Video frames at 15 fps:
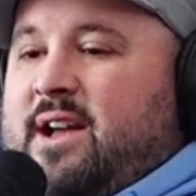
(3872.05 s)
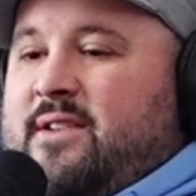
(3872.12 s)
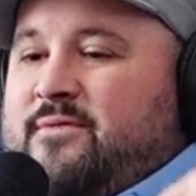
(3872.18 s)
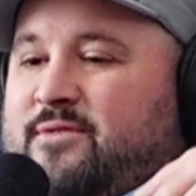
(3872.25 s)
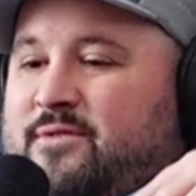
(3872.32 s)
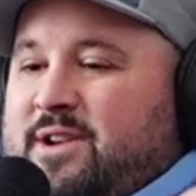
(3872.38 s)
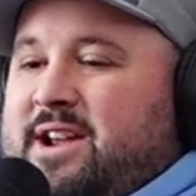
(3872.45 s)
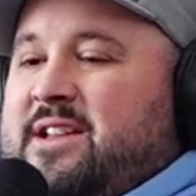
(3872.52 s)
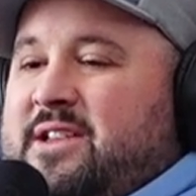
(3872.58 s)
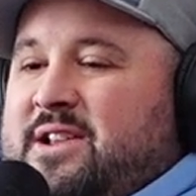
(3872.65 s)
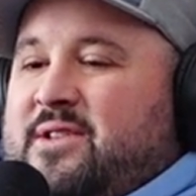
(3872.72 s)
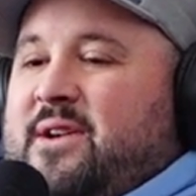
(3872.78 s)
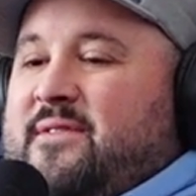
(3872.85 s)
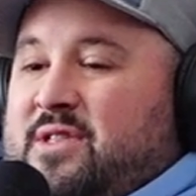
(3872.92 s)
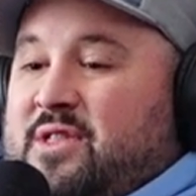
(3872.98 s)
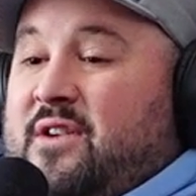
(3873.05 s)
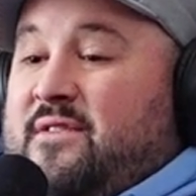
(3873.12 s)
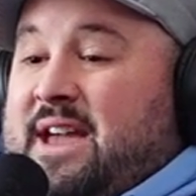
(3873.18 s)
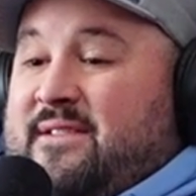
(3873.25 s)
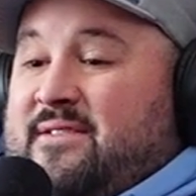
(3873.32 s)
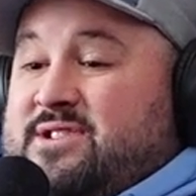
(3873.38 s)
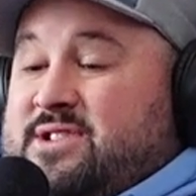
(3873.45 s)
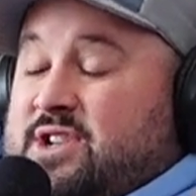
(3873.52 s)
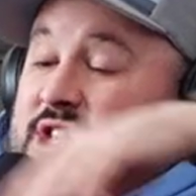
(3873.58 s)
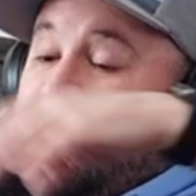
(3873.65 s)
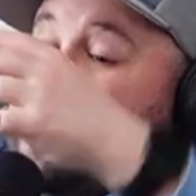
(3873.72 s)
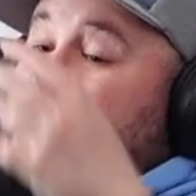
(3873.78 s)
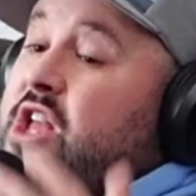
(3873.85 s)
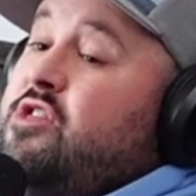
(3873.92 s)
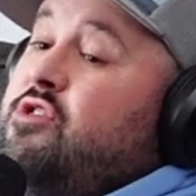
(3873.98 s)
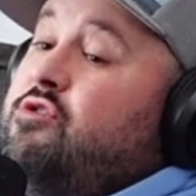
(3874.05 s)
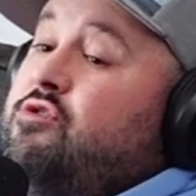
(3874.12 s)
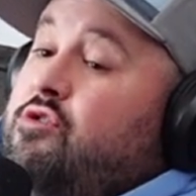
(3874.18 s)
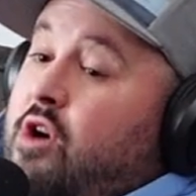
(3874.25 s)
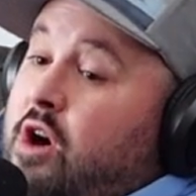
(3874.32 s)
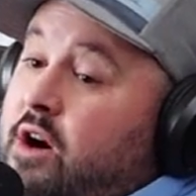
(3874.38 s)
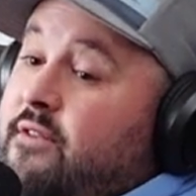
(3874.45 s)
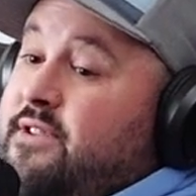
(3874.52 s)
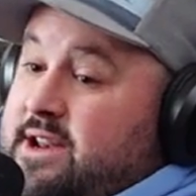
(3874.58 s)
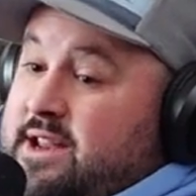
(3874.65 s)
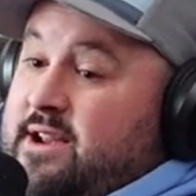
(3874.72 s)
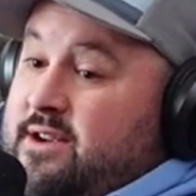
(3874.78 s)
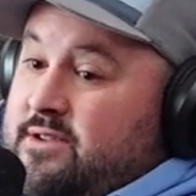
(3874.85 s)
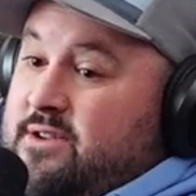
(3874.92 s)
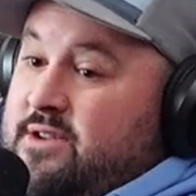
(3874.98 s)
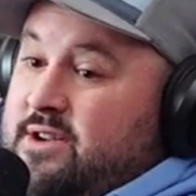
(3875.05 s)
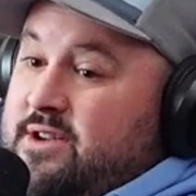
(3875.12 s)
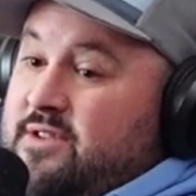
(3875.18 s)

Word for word: I really do have a love-hate relationship because I love it here,